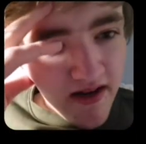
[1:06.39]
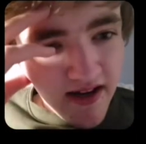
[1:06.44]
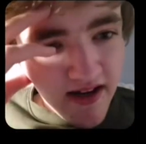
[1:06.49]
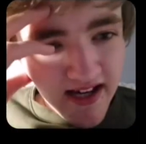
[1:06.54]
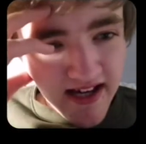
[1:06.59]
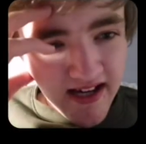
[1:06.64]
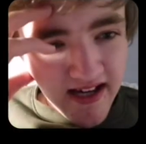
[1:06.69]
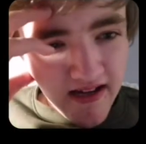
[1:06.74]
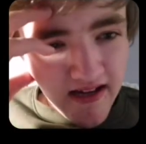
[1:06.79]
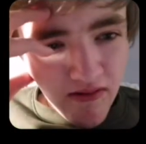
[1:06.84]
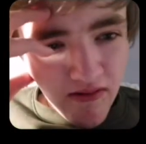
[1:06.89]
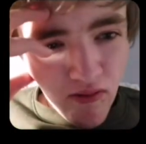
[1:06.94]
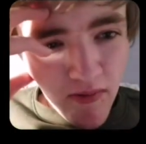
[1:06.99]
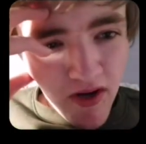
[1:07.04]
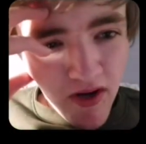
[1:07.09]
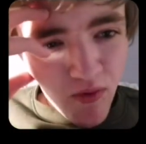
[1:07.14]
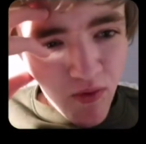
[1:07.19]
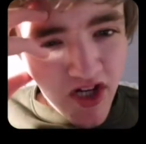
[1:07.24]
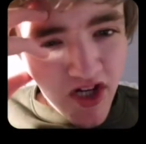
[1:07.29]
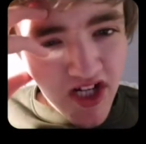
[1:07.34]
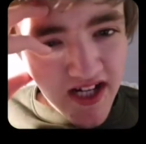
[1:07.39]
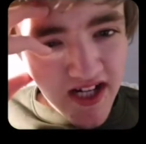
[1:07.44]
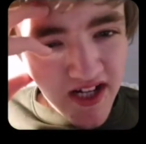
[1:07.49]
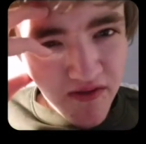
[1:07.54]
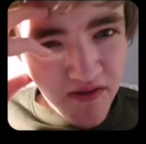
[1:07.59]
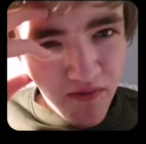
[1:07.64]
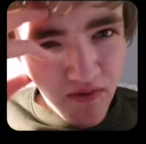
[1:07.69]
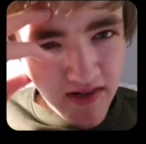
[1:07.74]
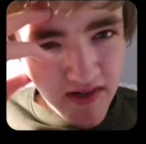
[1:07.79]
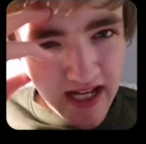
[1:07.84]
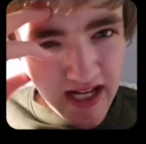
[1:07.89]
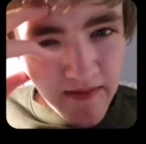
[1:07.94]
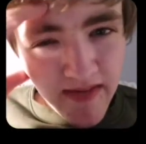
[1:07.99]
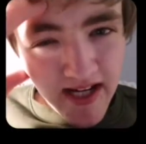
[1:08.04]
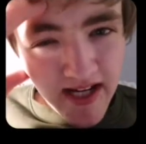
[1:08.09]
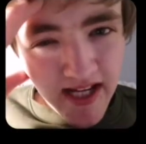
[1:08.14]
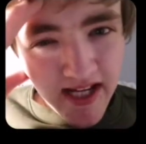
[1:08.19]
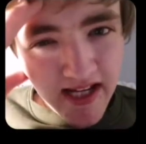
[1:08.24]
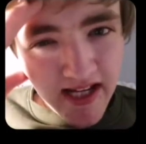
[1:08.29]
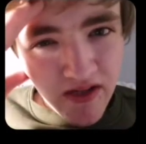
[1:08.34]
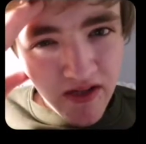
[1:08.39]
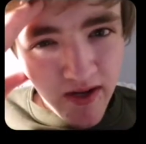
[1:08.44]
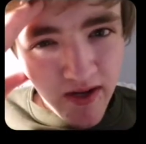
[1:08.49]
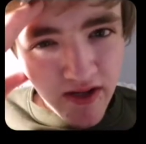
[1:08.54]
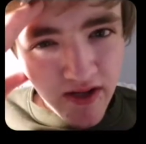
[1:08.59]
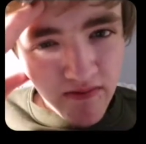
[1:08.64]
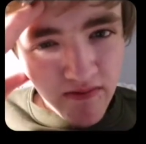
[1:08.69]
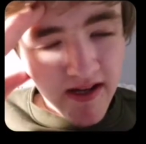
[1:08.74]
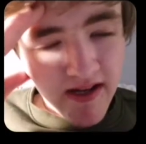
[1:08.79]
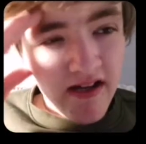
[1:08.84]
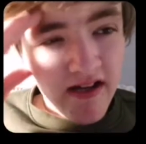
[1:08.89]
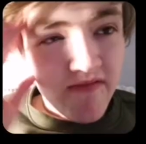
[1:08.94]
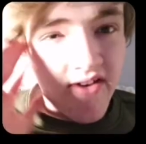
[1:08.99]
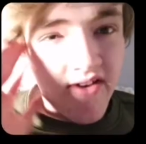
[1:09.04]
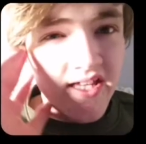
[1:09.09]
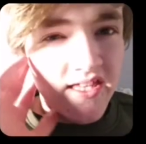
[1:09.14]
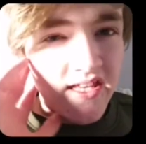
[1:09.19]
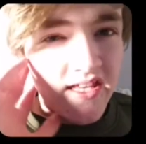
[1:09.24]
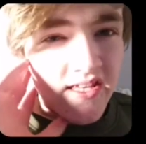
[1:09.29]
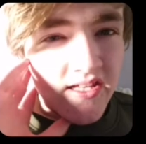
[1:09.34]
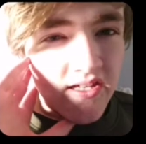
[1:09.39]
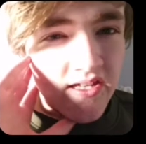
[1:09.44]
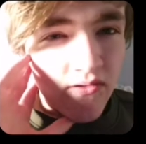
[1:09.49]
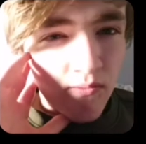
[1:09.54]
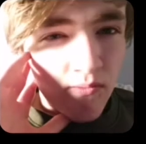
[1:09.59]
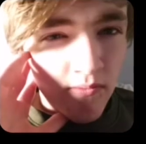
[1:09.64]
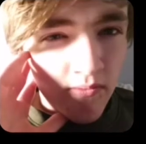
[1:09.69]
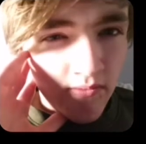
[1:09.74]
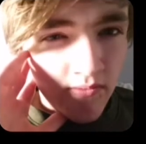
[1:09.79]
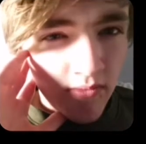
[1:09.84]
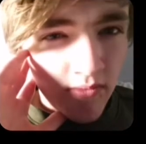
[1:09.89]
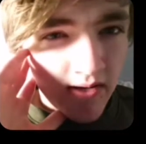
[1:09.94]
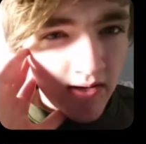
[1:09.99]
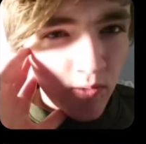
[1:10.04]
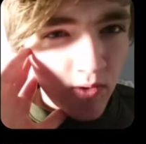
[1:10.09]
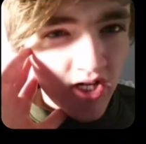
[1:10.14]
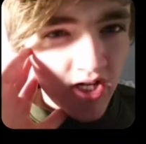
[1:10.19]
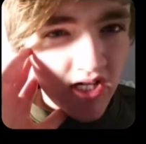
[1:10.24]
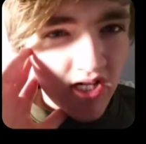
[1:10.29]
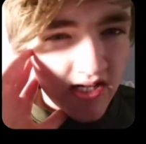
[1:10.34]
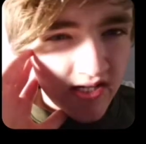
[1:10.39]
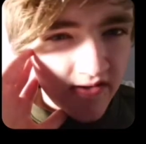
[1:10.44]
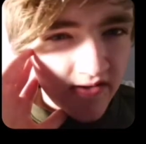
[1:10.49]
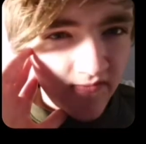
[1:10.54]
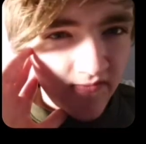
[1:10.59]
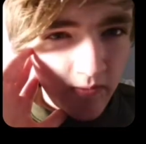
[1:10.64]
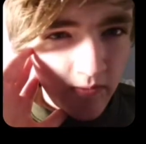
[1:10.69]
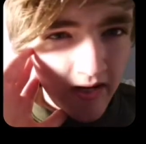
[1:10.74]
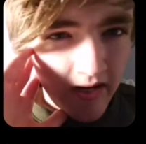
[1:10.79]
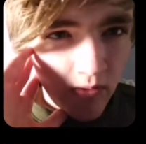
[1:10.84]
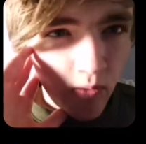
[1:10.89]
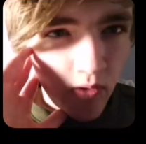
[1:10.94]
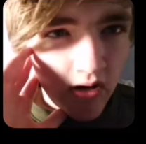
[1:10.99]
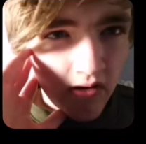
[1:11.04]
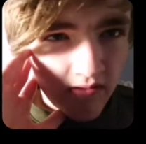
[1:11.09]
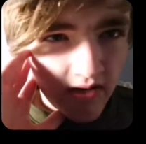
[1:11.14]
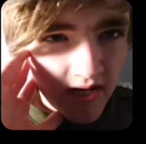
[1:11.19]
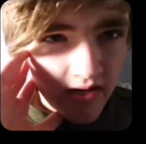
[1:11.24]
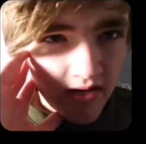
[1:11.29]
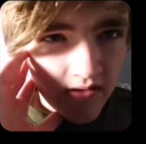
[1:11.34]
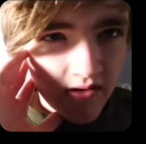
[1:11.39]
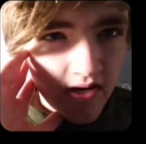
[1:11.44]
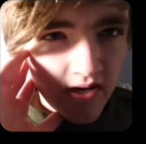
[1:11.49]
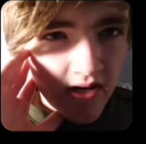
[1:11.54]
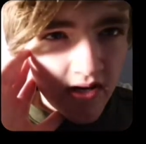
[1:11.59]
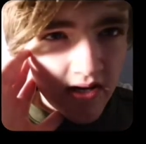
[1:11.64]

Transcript: Uh, on my wish list was Emily is Away 3. I've had this on my wish list for about a while now.